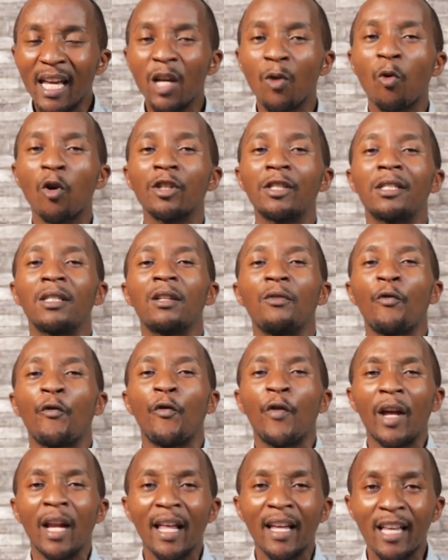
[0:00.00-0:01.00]
He was
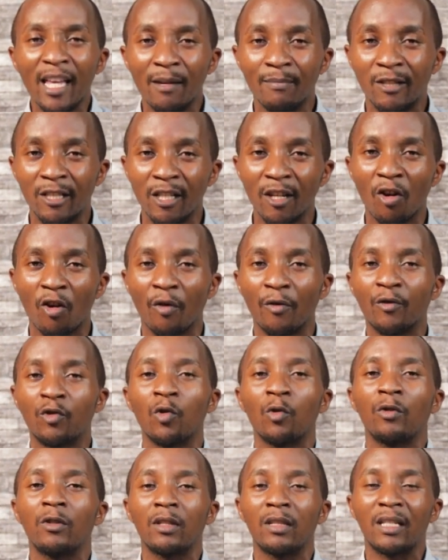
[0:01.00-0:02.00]
revealing himself
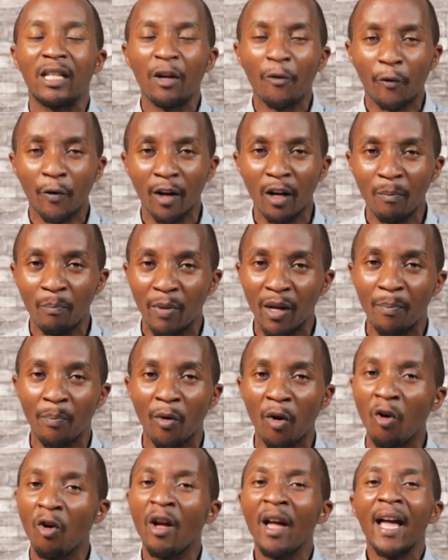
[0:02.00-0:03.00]
to different
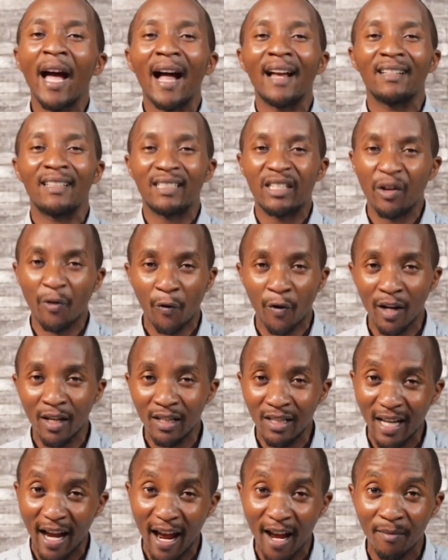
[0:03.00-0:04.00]
people at
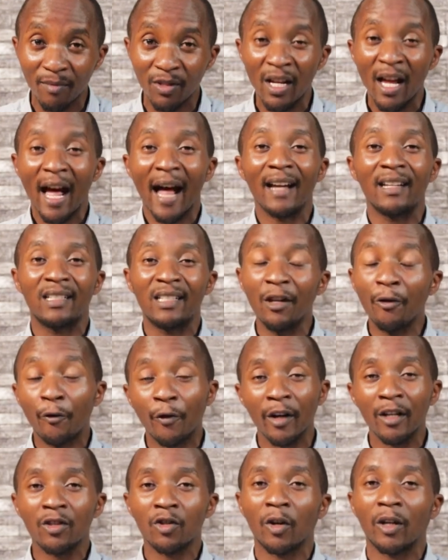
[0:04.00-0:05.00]
different times, at
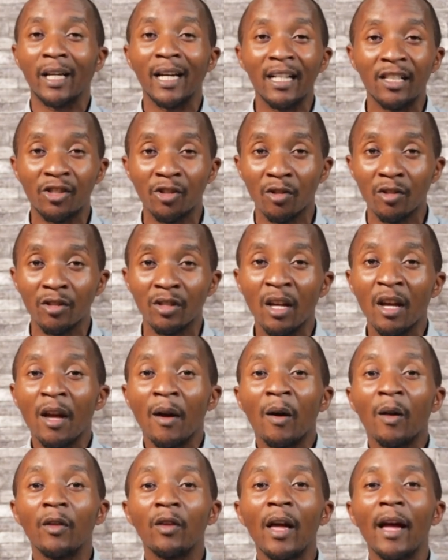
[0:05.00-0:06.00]
different occasions,
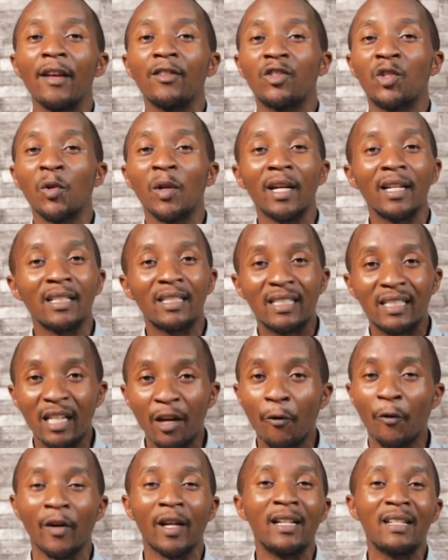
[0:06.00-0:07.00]
Uh, during
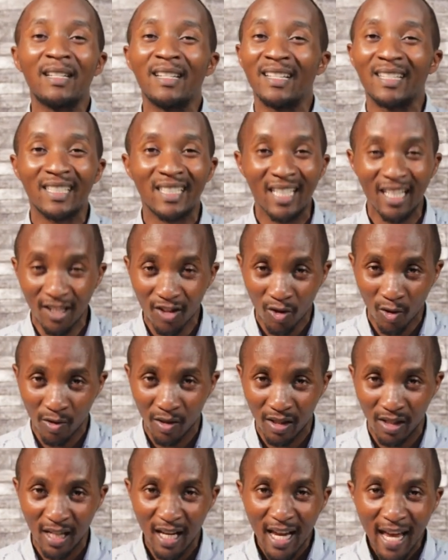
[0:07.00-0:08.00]
different
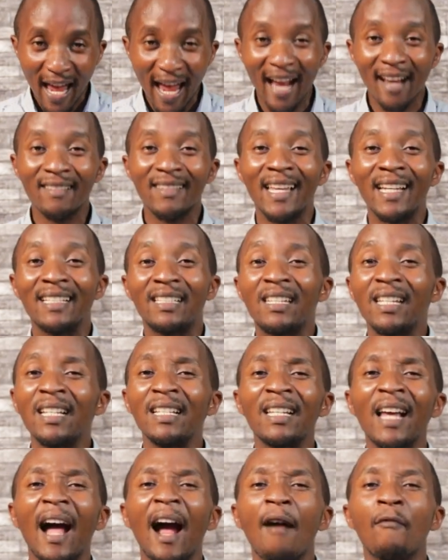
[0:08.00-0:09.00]
seasons, and they
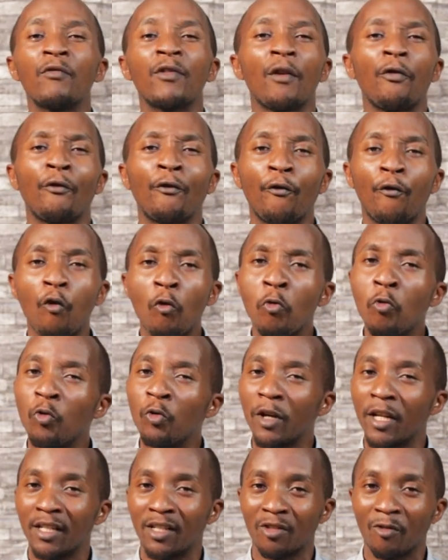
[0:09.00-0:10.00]
didn't have the
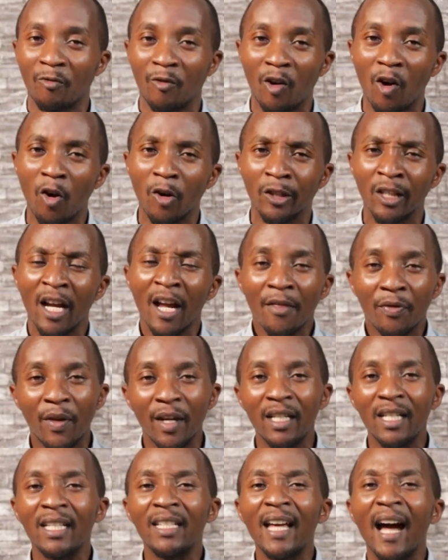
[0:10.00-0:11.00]
fullness of God.
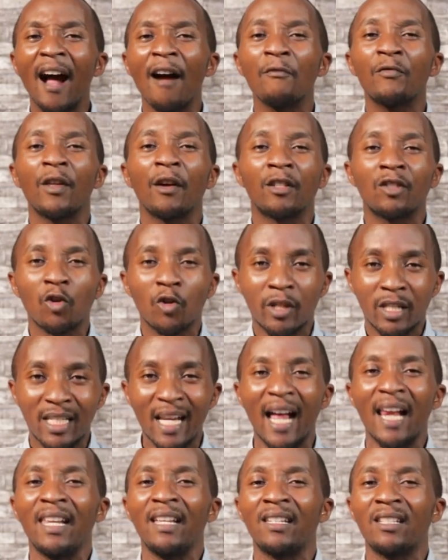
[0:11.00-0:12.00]
They didn't have the
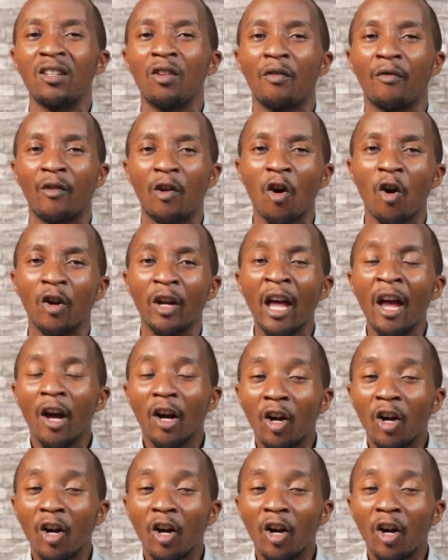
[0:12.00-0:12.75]
totality of God.